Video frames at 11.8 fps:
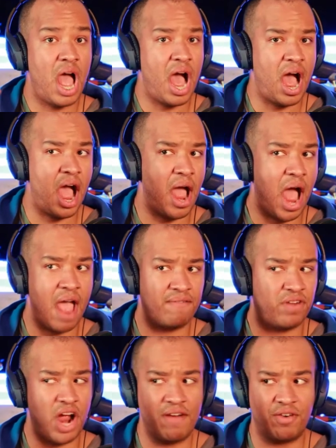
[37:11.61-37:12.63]
I, have
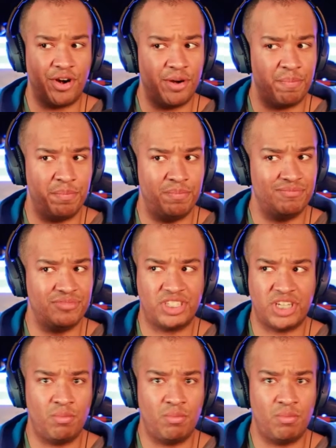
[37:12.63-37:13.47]
I've heard some